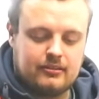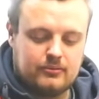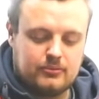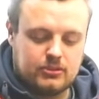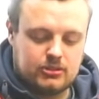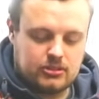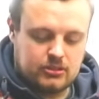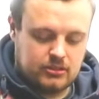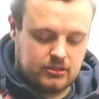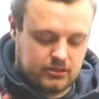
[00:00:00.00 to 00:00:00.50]
The
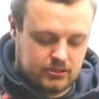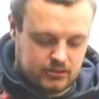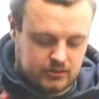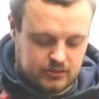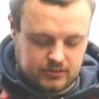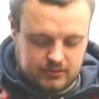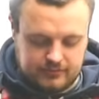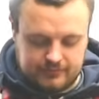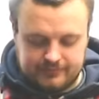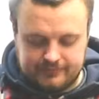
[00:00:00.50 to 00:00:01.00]

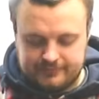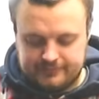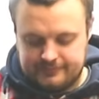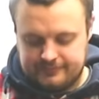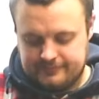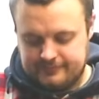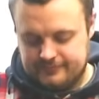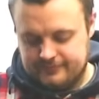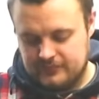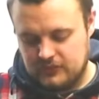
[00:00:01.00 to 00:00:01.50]
washers.
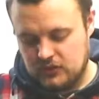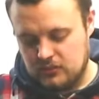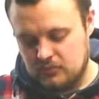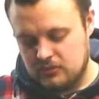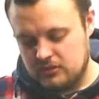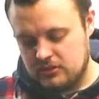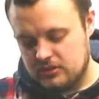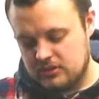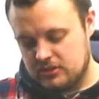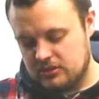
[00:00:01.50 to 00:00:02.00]
The
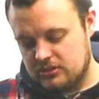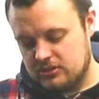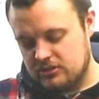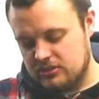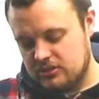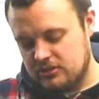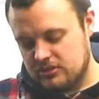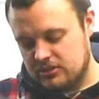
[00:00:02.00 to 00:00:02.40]
Worcestershire.